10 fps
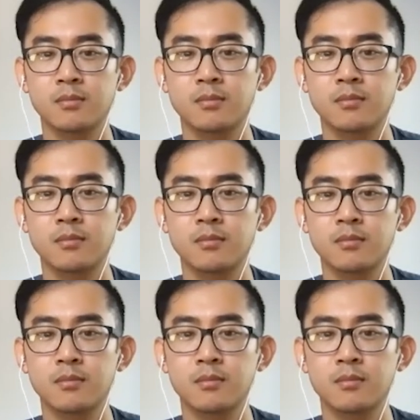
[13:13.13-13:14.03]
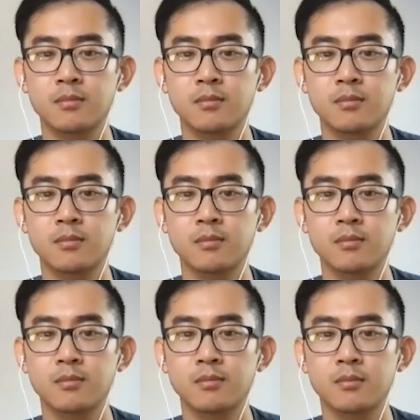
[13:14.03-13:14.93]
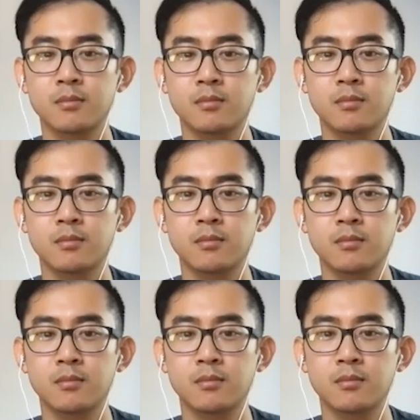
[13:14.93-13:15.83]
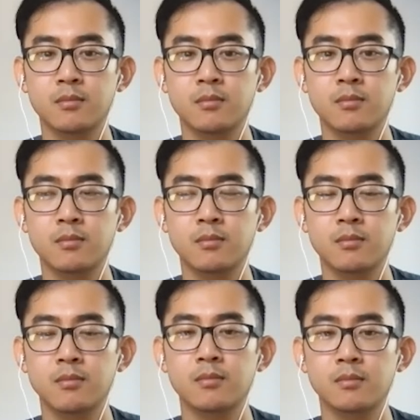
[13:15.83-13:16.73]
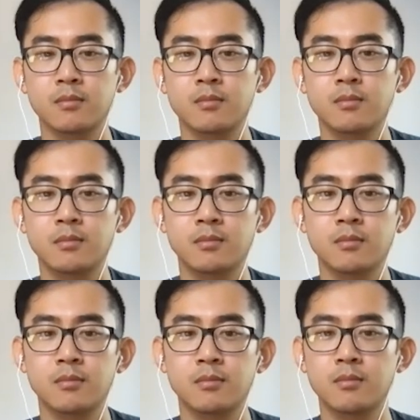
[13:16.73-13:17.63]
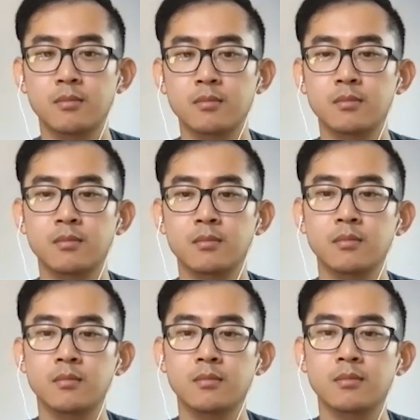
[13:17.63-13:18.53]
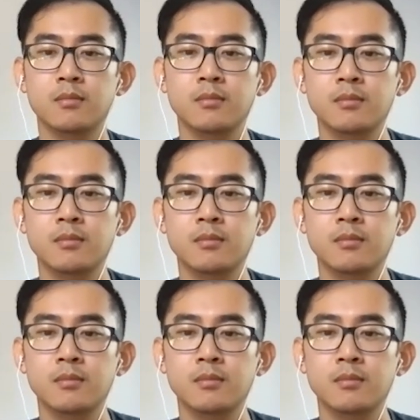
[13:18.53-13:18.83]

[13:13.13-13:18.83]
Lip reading: No words are spoken by the person on screen.